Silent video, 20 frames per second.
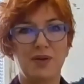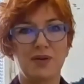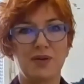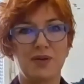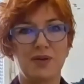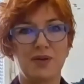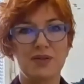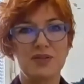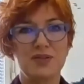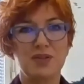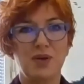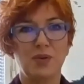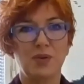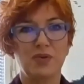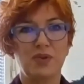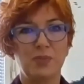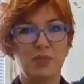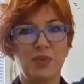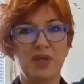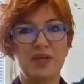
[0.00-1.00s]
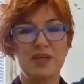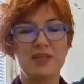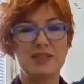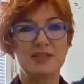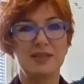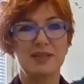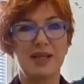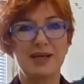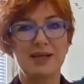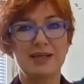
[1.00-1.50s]
Okay. So the biggest
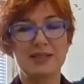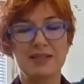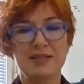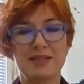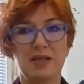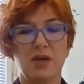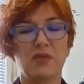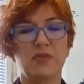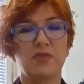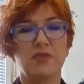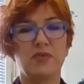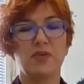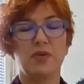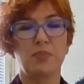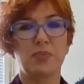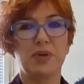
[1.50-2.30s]
legacy of thank